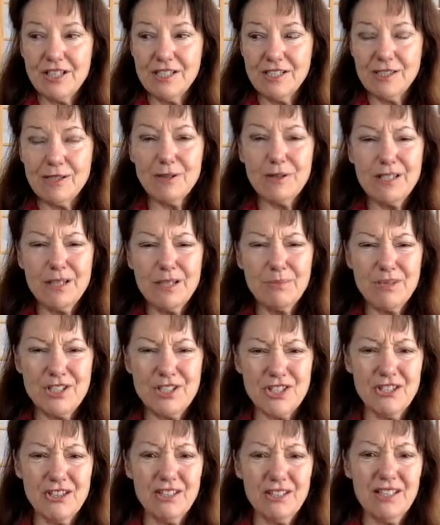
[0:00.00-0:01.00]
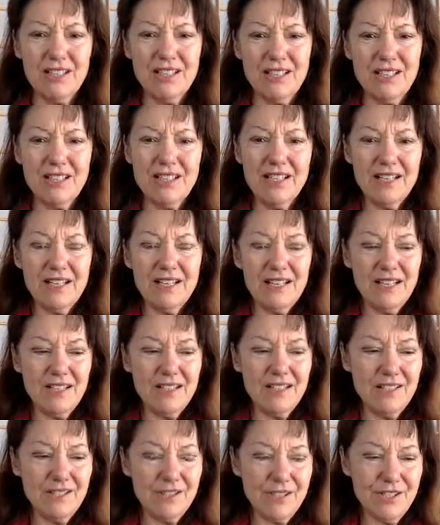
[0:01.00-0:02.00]
And slowly but surely,
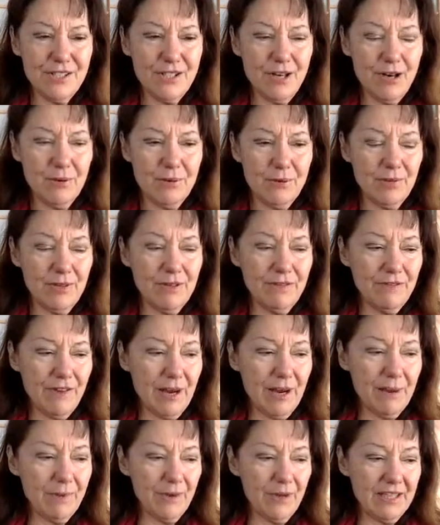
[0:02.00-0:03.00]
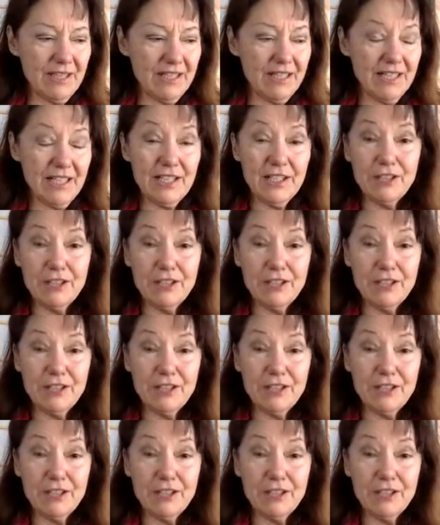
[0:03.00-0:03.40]
you'll start revibrating,